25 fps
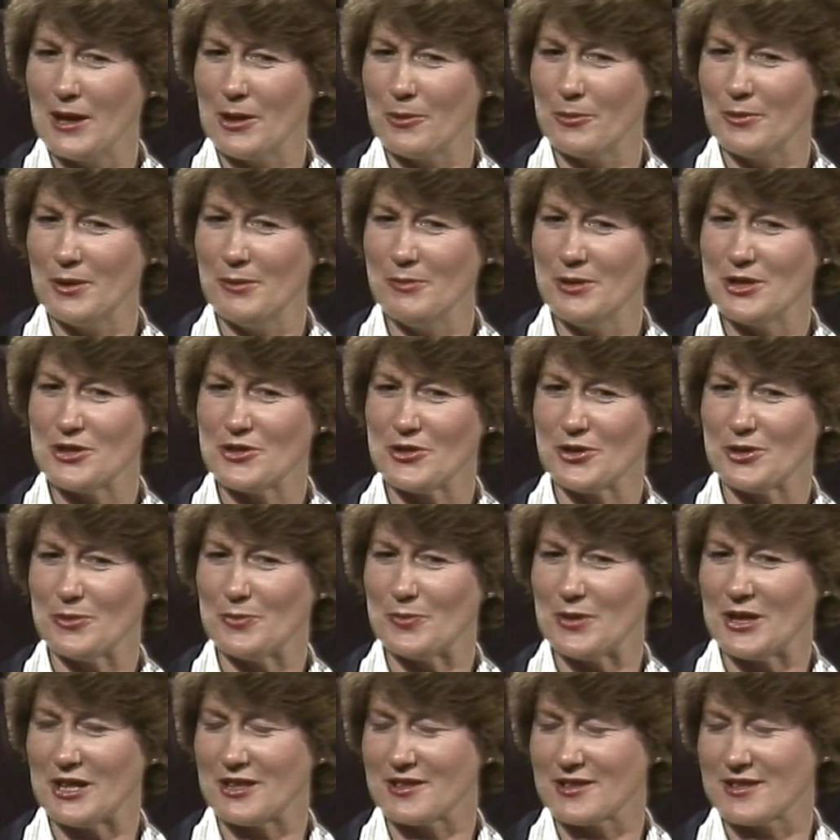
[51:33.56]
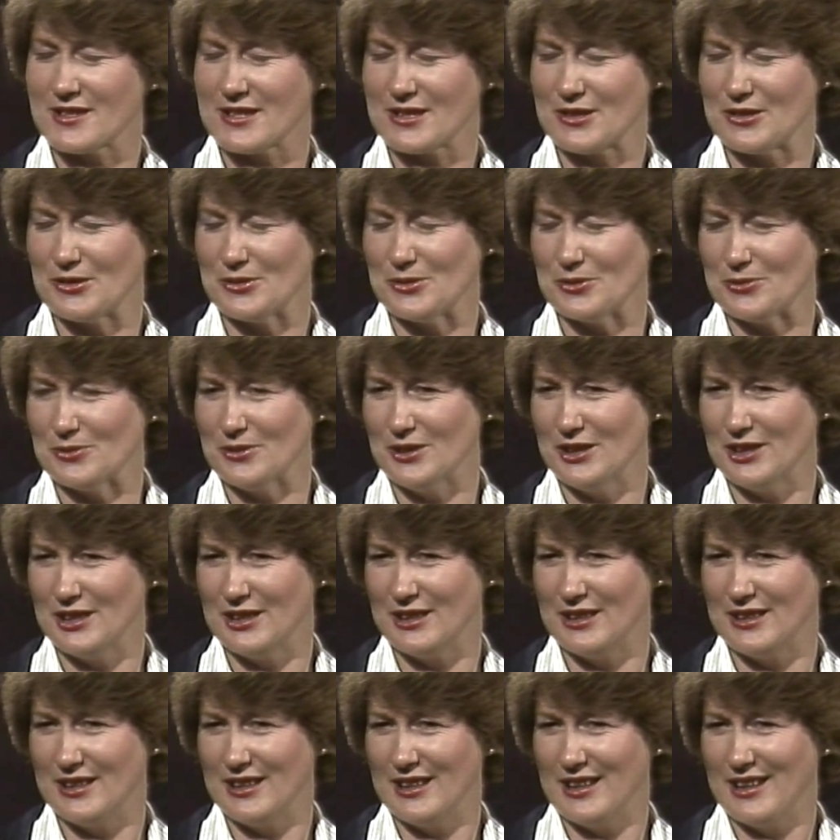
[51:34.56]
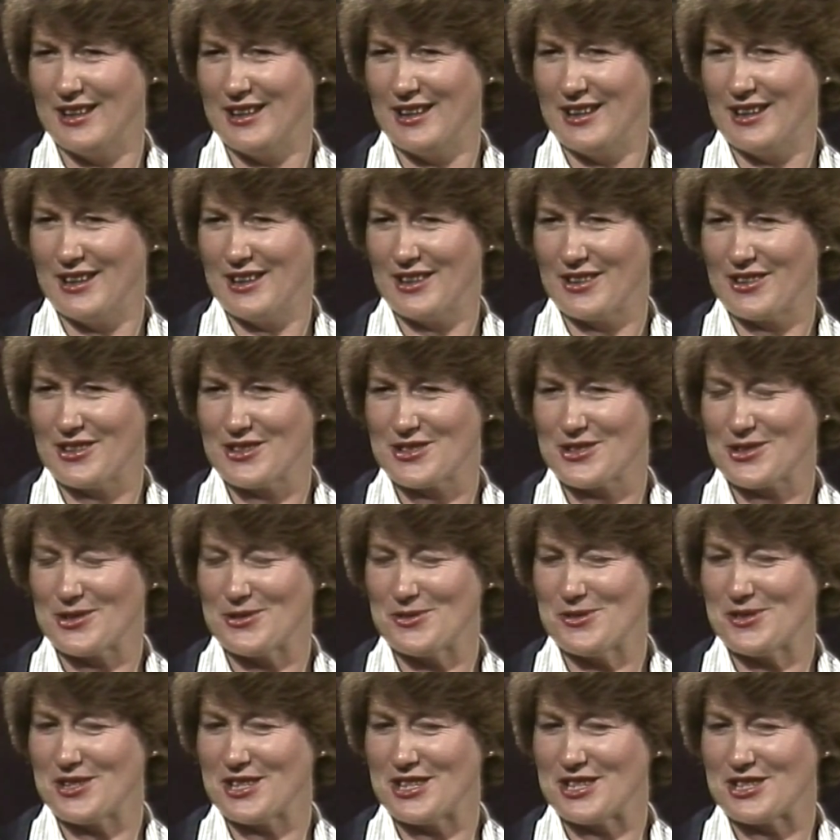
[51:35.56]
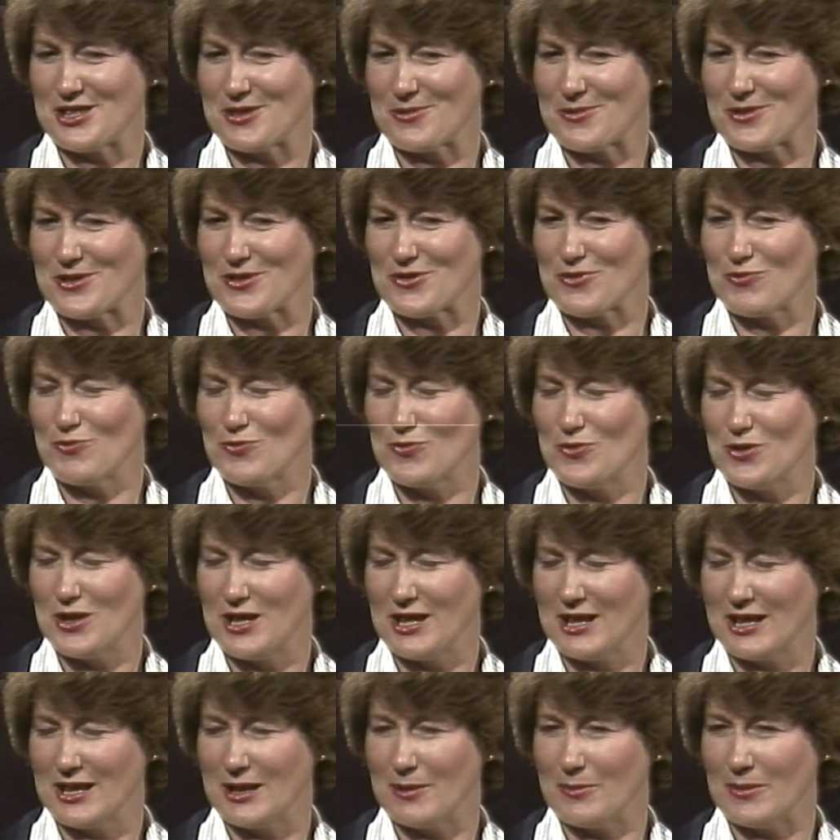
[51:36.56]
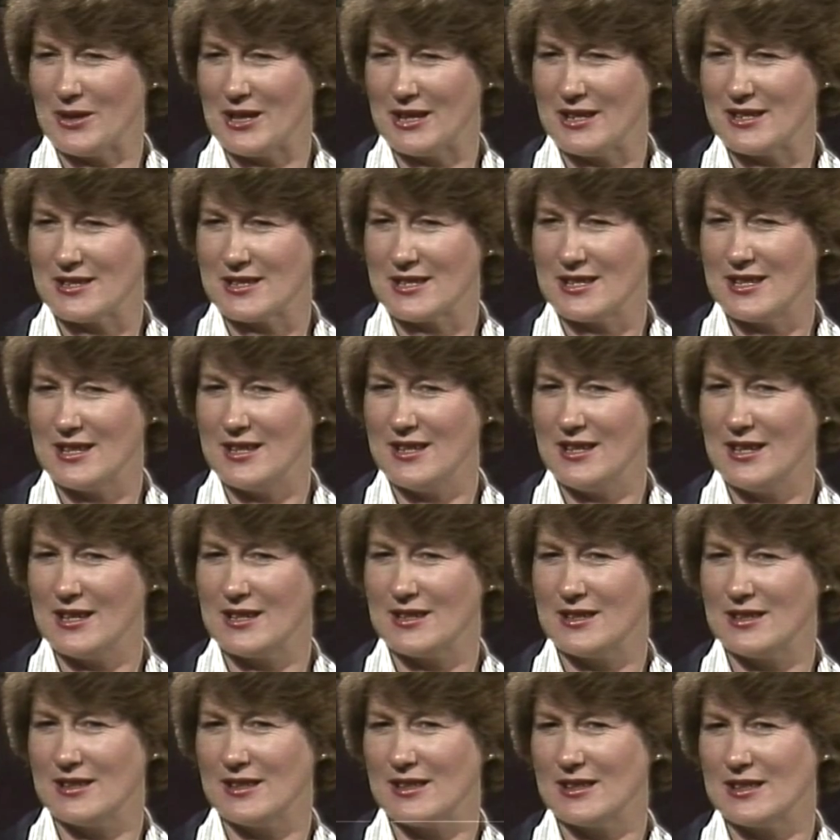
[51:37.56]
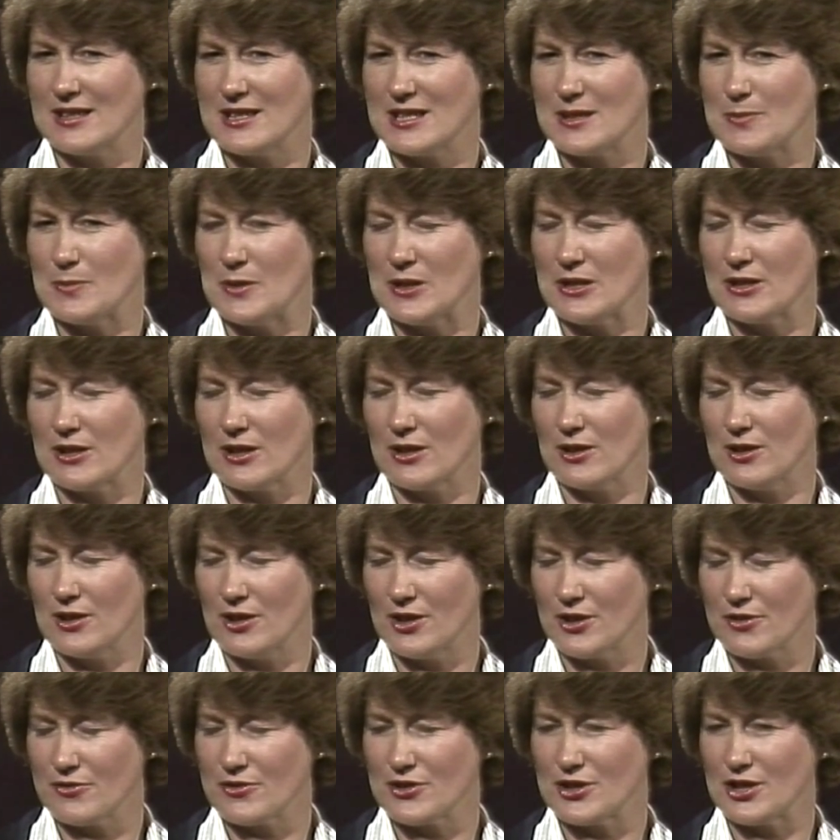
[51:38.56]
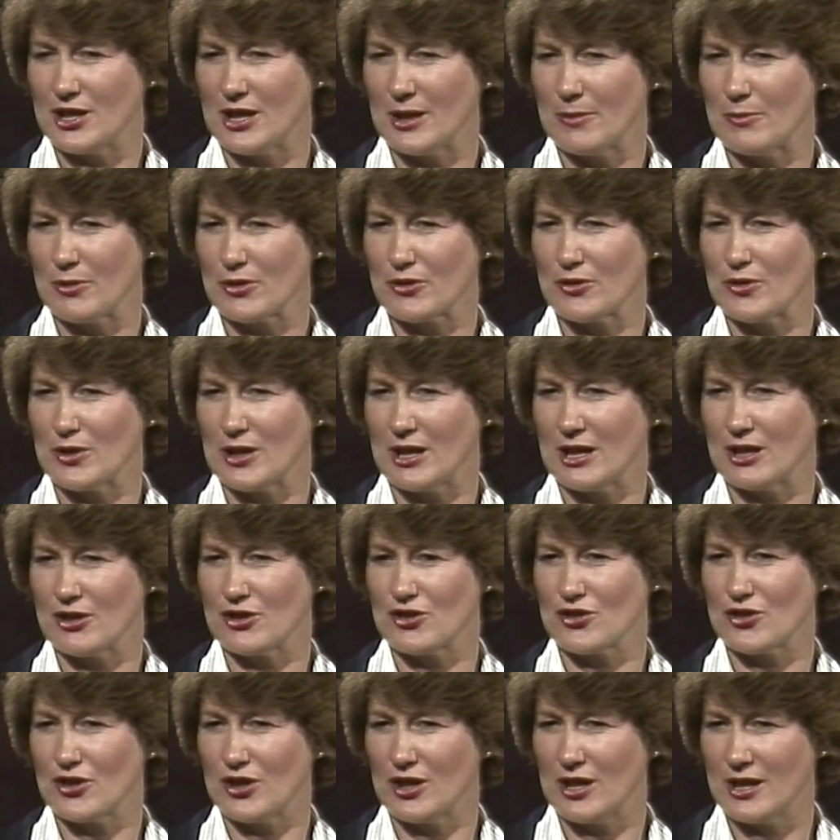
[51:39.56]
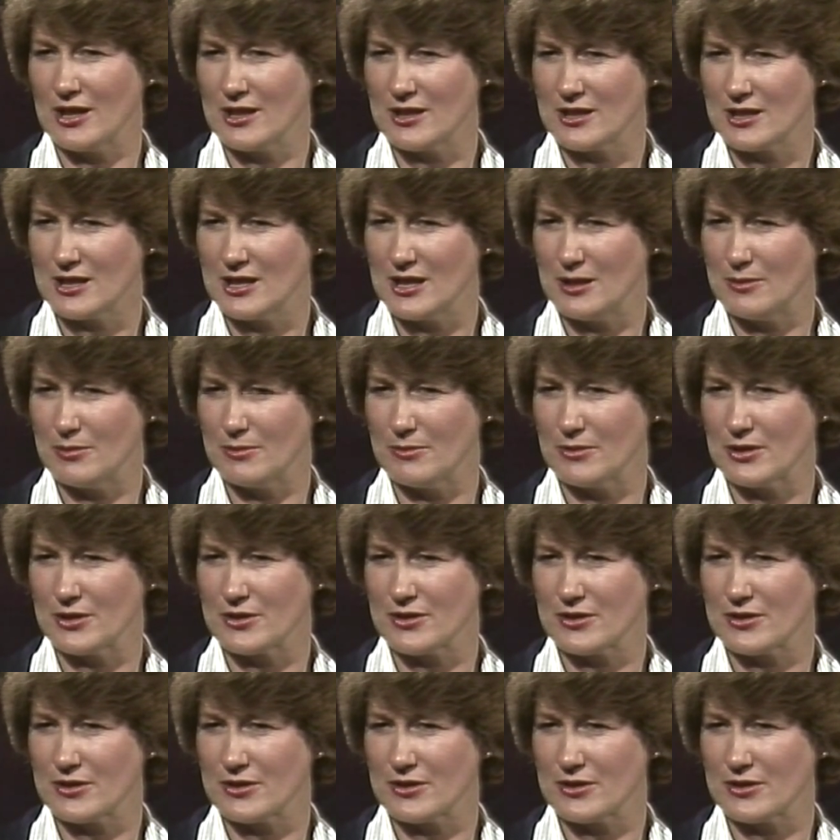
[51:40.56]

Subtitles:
When we took him back to school, the school teacher was really amazed. He had spent a lot of time with Grant trying to keep him at